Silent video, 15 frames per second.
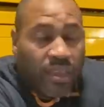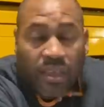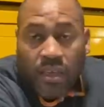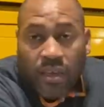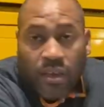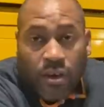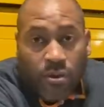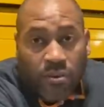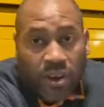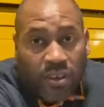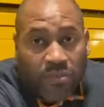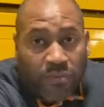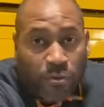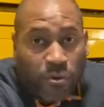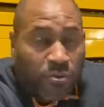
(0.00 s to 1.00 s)
Cody's
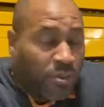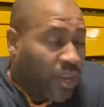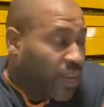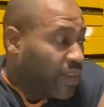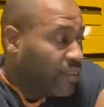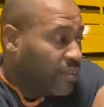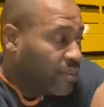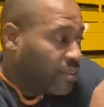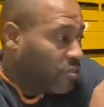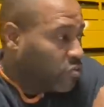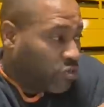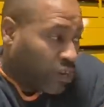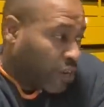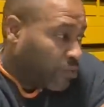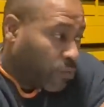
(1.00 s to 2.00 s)
Voodoo lids
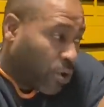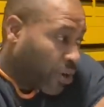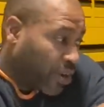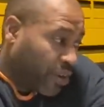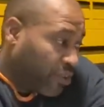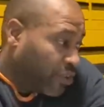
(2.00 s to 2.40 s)
just work and